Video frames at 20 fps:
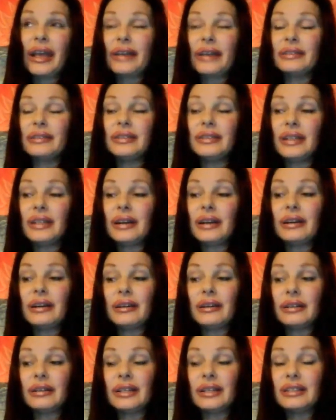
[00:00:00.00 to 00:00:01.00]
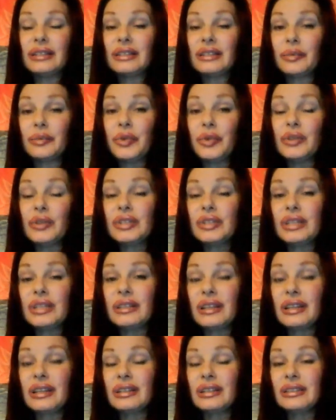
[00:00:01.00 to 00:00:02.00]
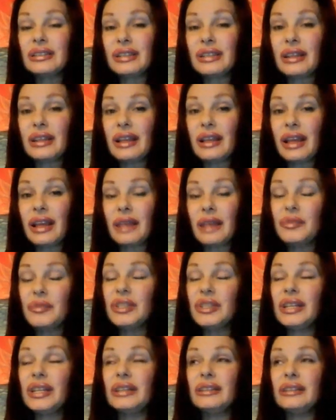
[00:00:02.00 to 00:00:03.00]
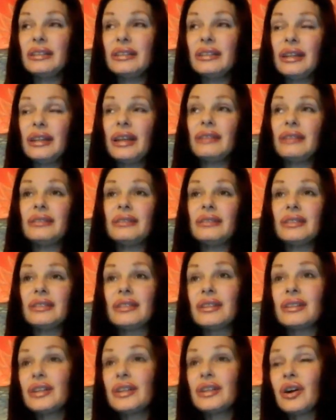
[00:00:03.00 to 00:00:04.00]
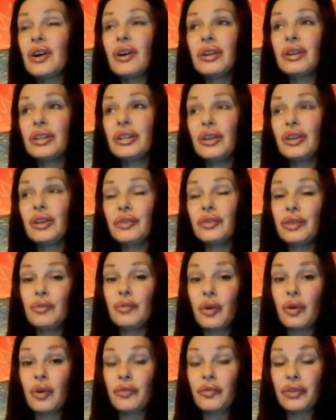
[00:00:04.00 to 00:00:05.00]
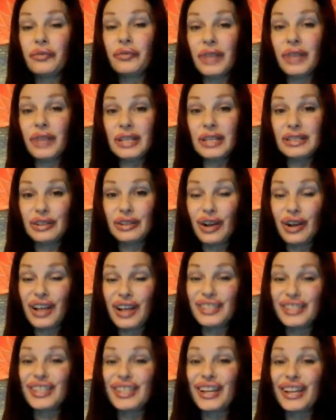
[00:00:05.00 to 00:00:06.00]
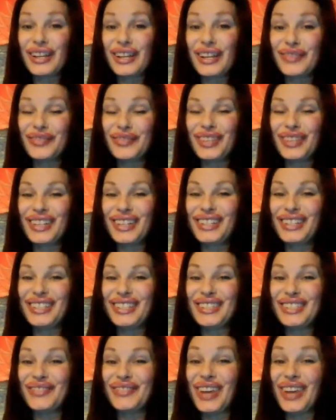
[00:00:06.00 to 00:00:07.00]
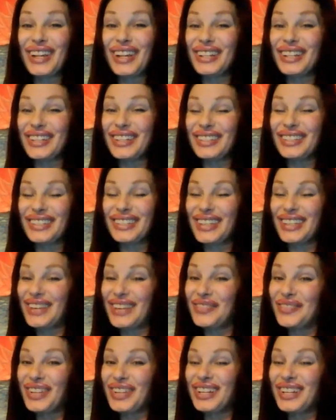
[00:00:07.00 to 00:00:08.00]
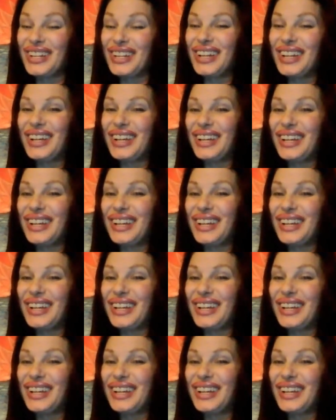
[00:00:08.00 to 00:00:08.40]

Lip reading: And it's a person that is emulated, and they roll her face, their eyes light up, and they smile, and the camera